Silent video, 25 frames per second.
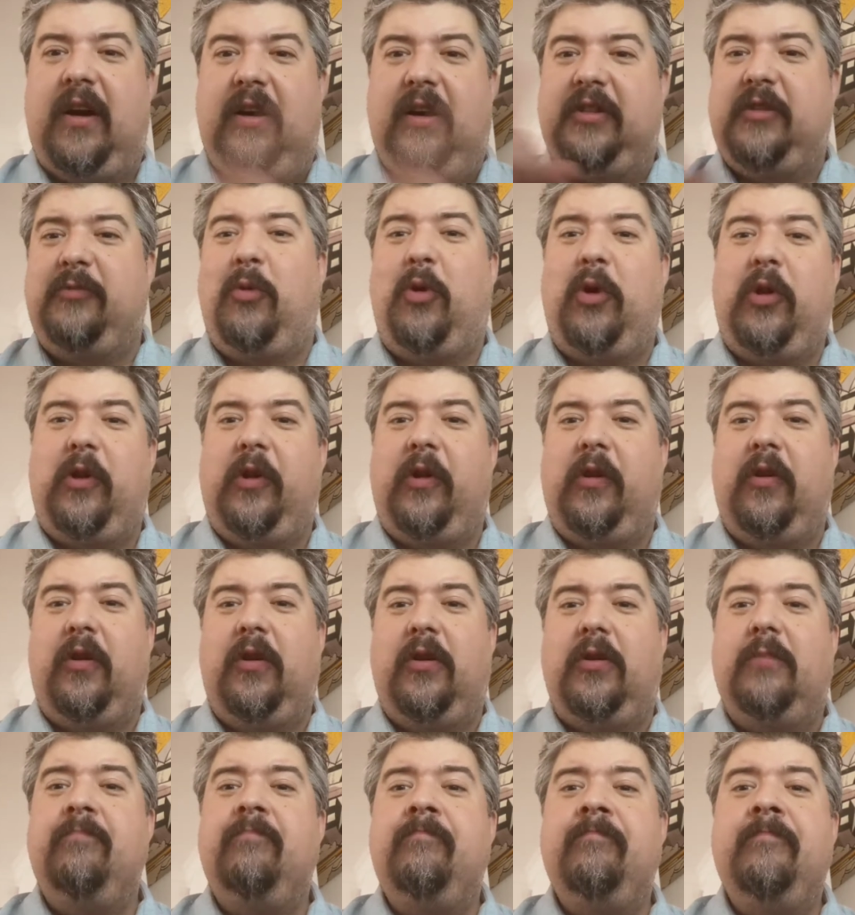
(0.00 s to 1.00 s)
Spoiler
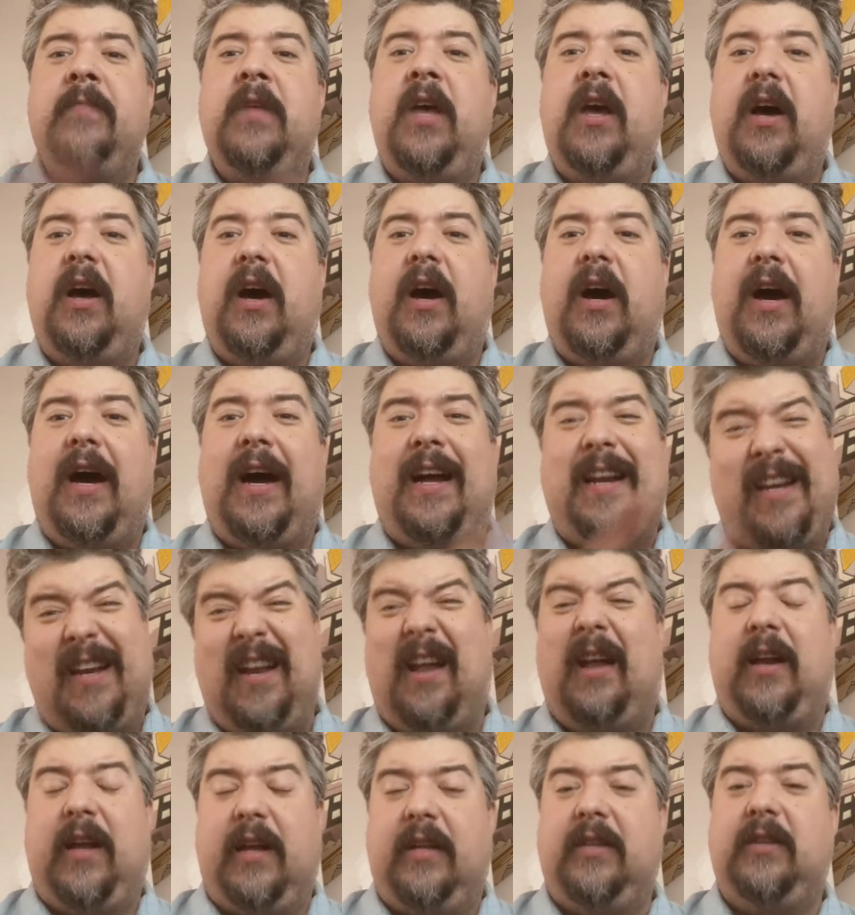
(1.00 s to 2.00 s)
alert, I did
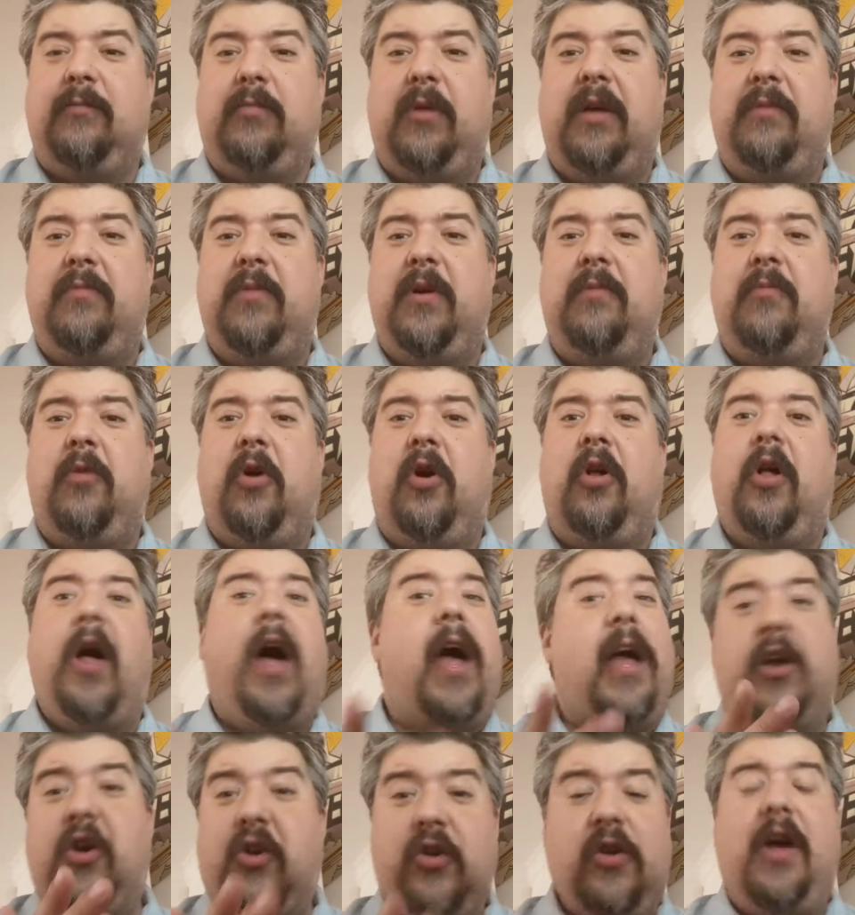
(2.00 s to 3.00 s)
not get to play pinball.
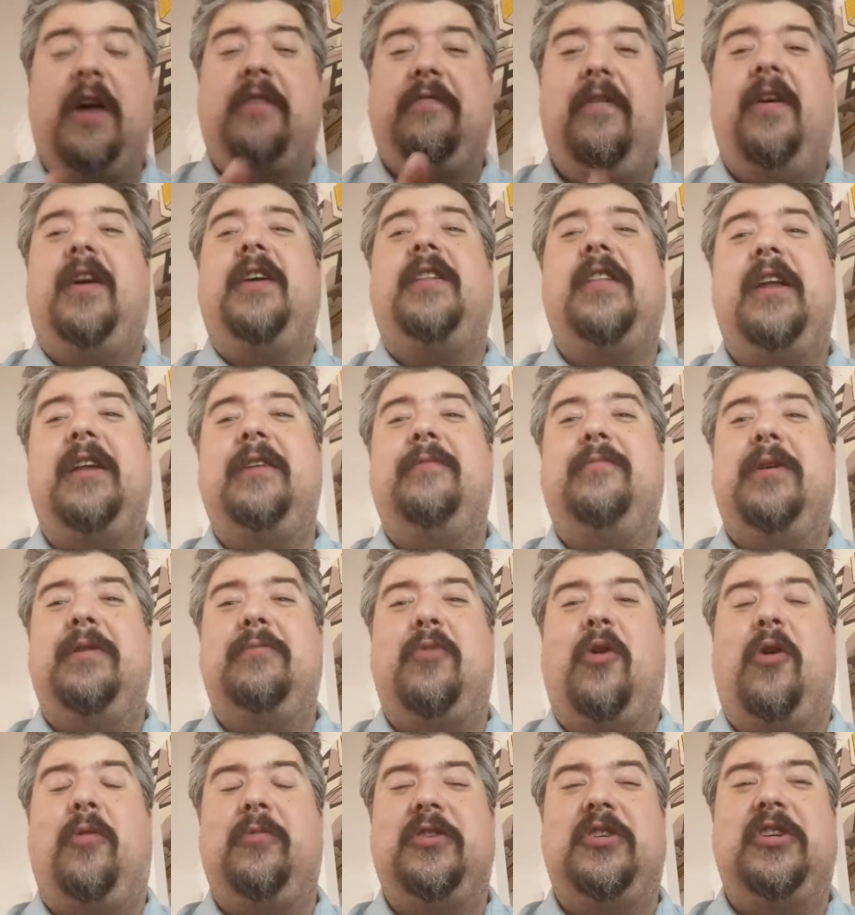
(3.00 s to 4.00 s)
I could not find any
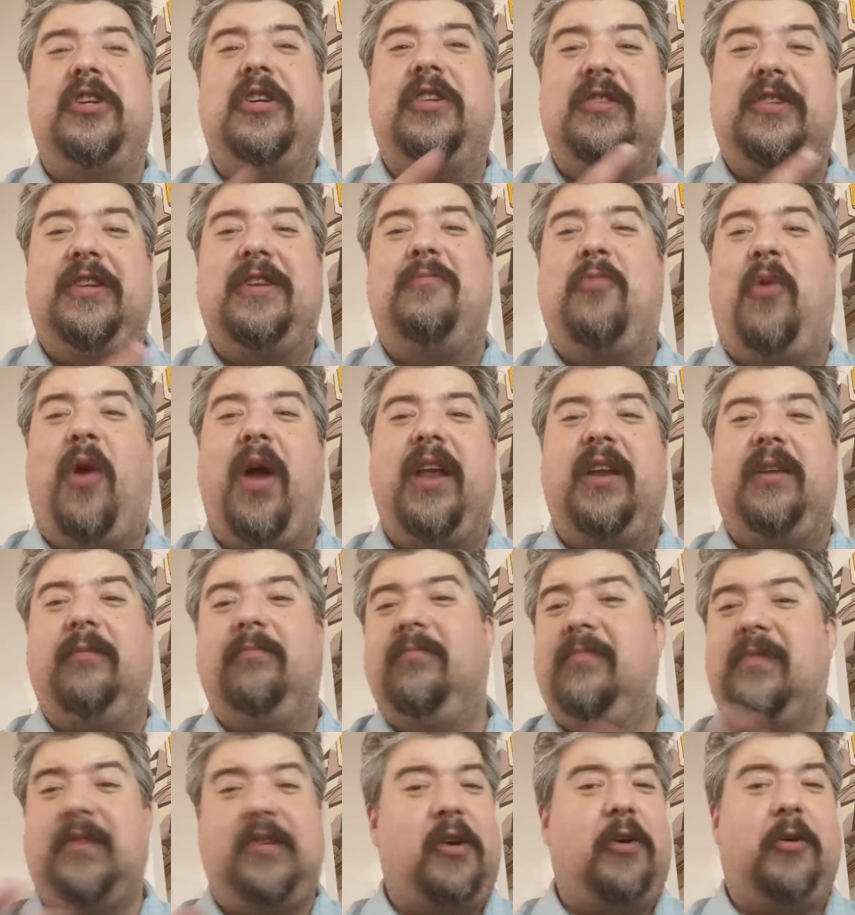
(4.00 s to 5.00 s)
pinball machines in
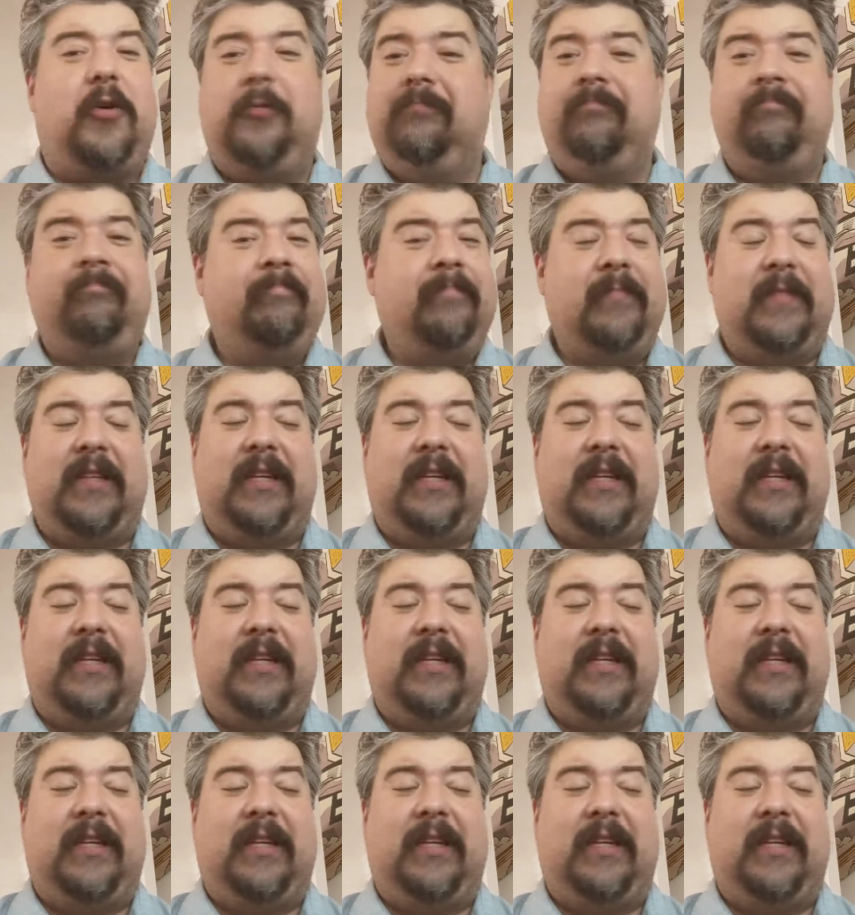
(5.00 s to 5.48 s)
Brighton, so